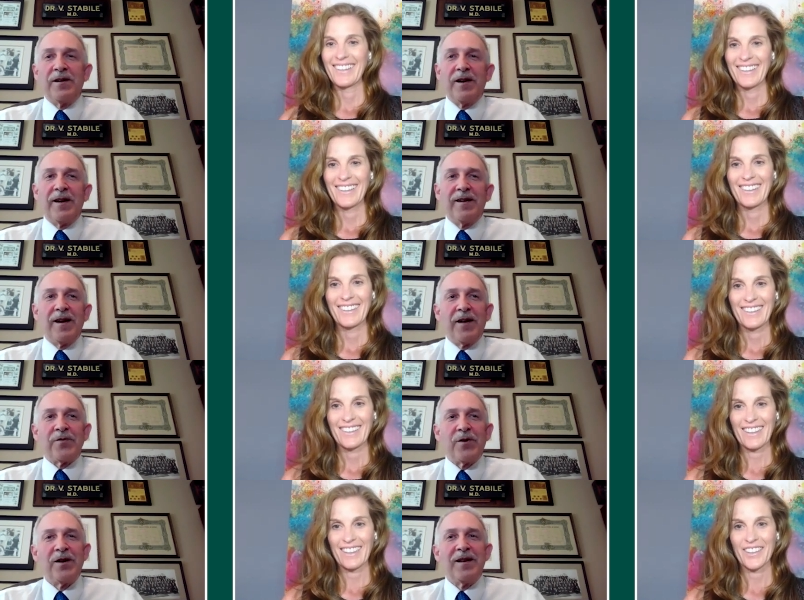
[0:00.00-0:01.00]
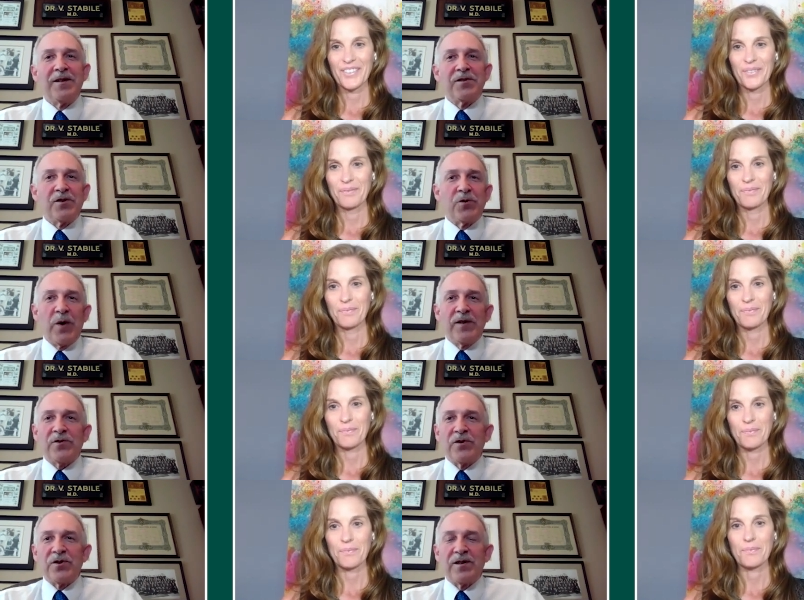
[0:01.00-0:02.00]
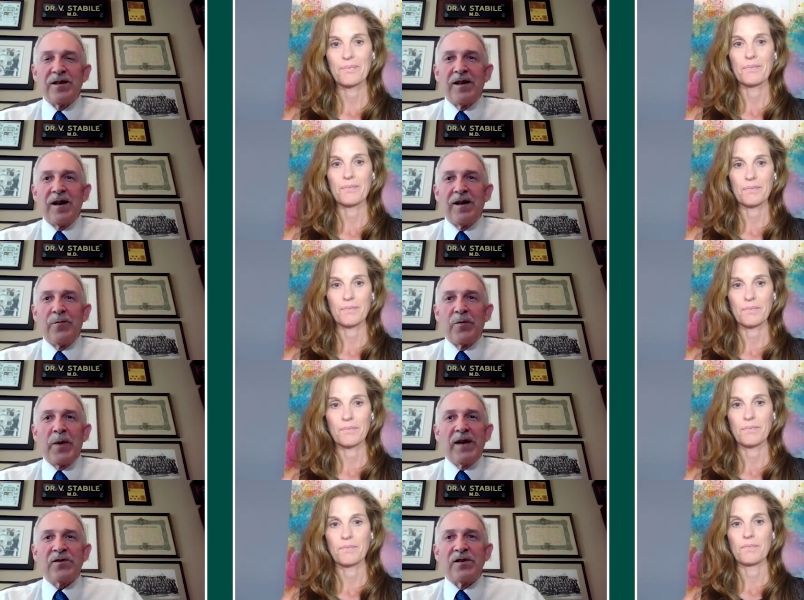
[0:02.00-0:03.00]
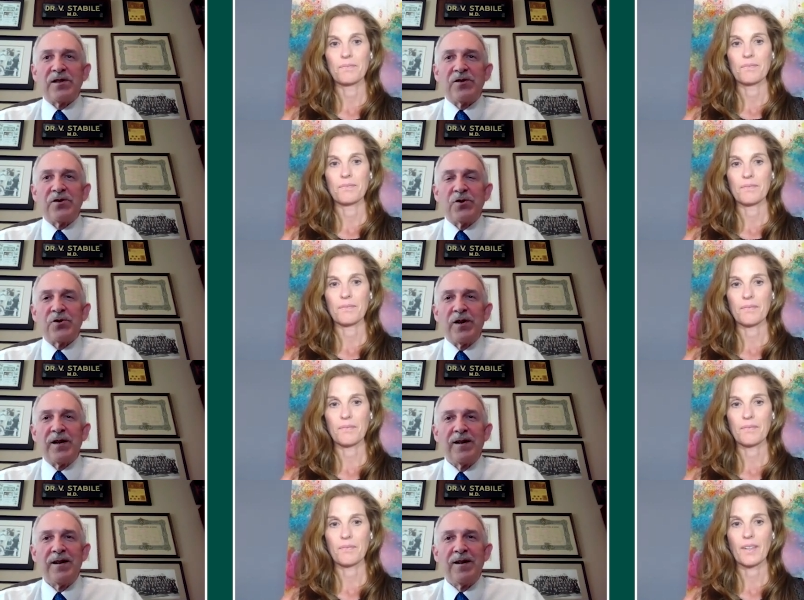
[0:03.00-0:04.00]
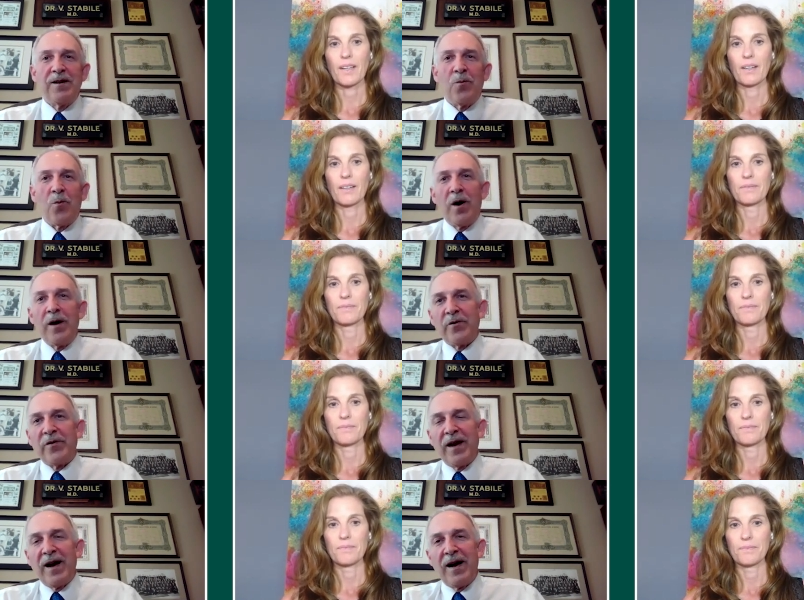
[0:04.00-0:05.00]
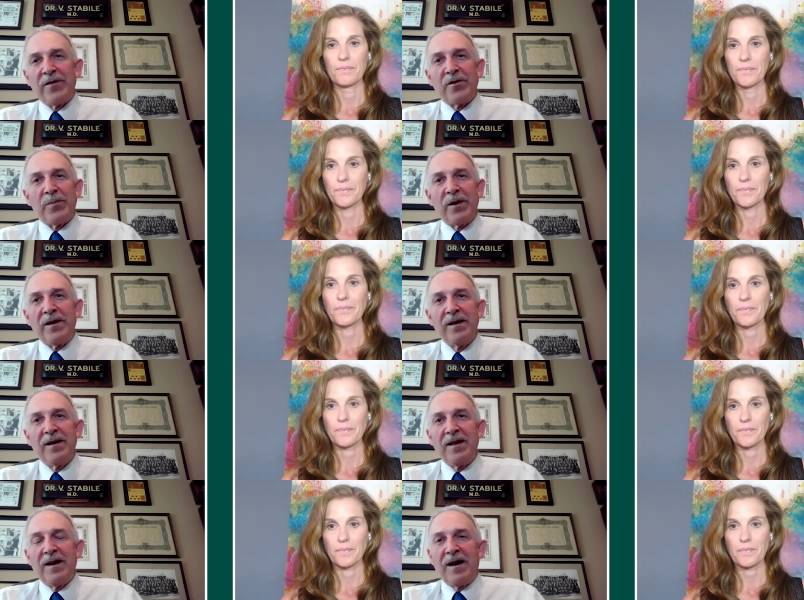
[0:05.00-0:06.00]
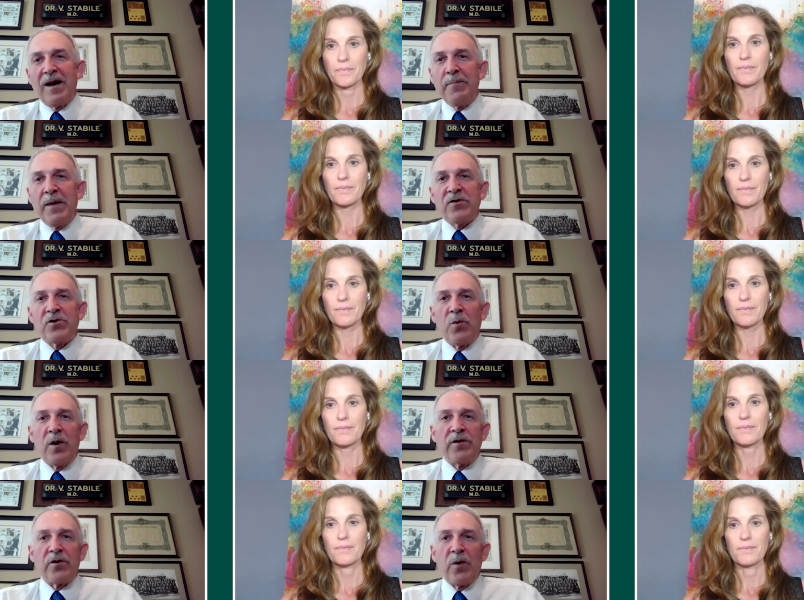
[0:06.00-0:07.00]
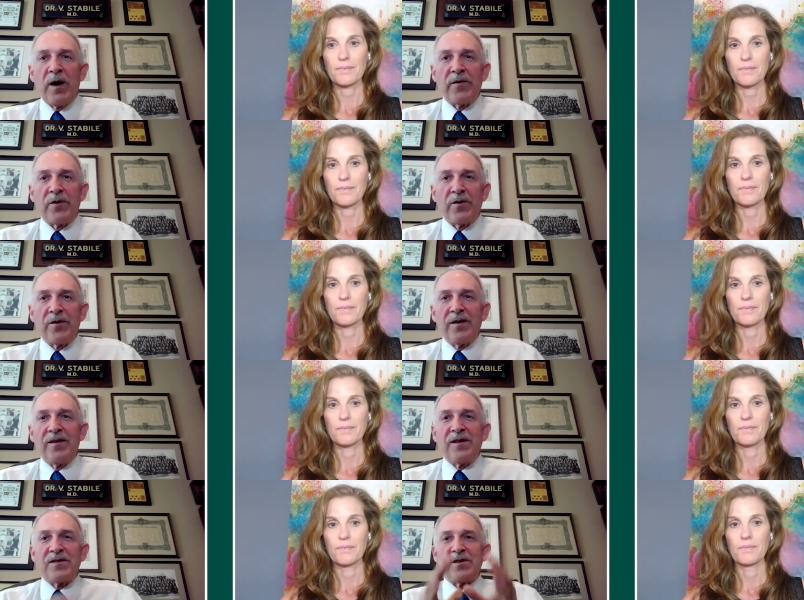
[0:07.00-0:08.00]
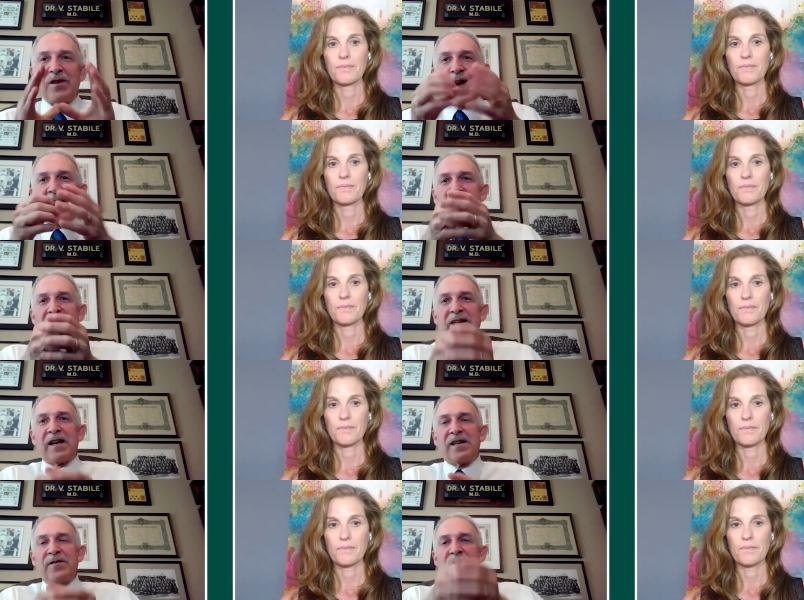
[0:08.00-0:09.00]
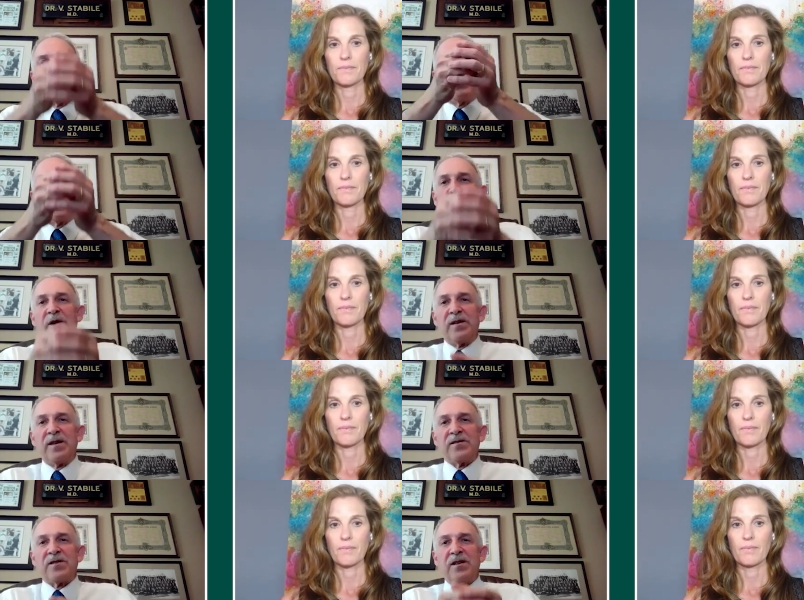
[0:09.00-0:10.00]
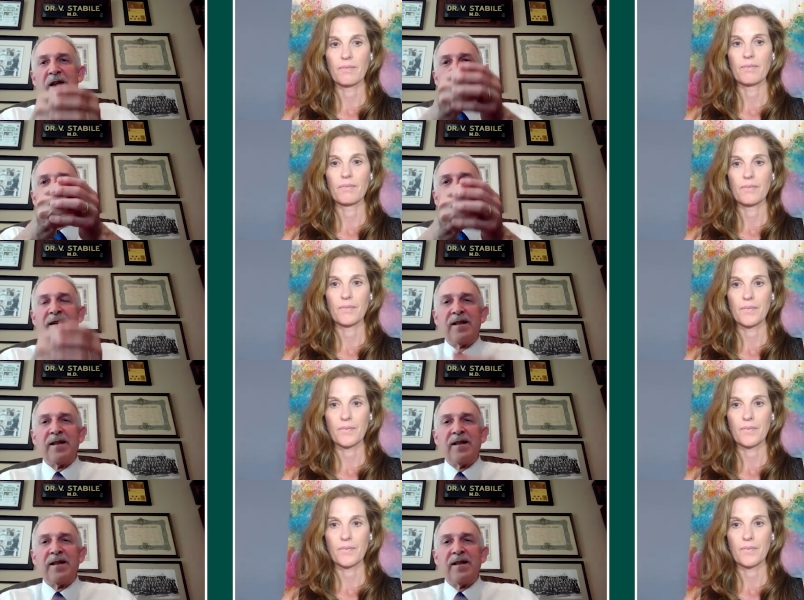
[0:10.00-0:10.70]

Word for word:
Speaker 1: in, in other situations uh, uh, with patients, it's usually one or the other, but it makes you wonder whether this lax connective tissue that is the lining